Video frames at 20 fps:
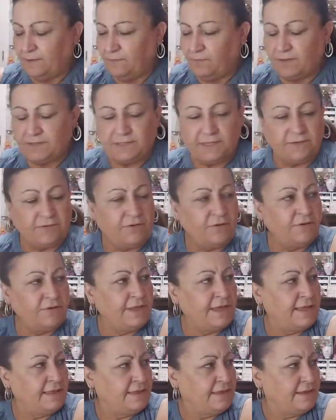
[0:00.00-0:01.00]
what's they call
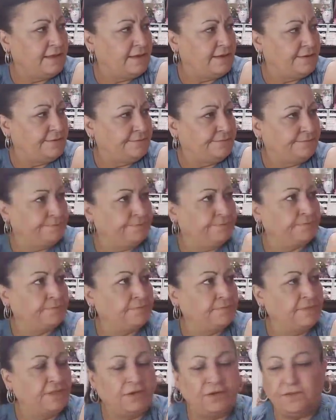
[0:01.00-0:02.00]
that,
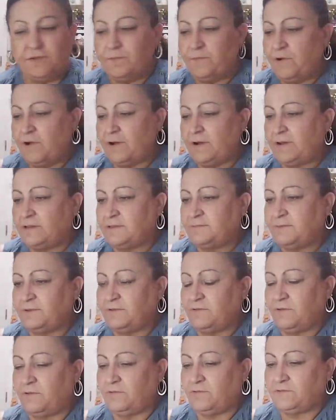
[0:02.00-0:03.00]
the other markets, what do
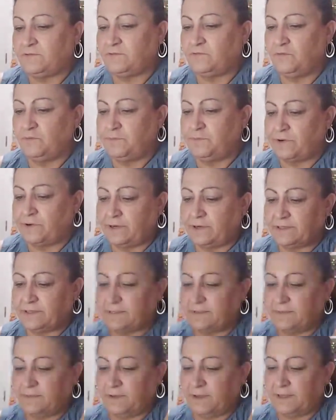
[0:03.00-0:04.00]
you call those good
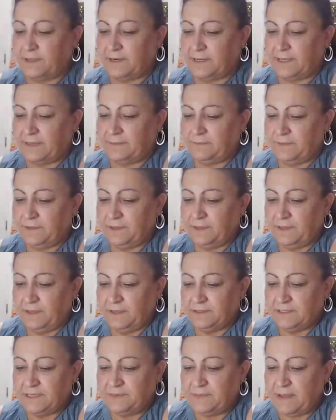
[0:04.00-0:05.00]
markets? I forget the name.
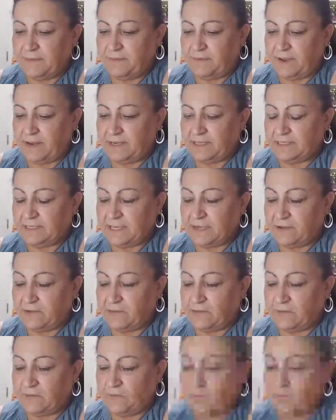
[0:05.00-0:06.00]
See, my brain is like
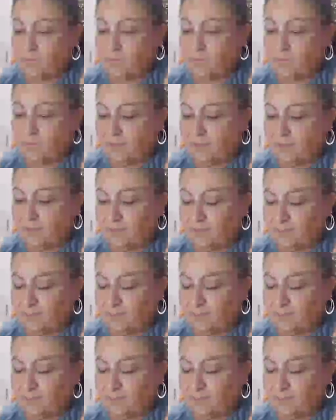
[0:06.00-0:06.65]
a cuckoo today.